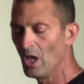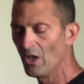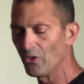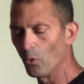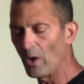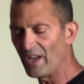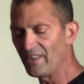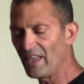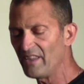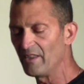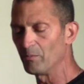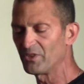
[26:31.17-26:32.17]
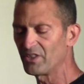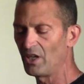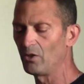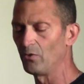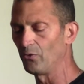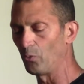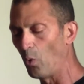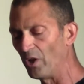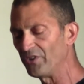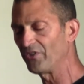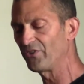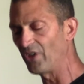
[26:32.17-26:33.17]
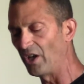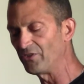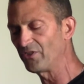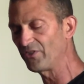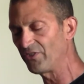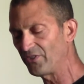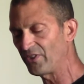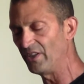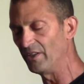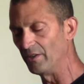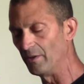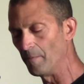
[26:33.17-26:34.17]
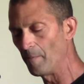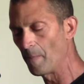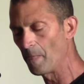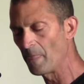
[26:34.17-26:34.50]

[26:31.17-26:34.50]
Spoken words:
the way they themselves once touched skin.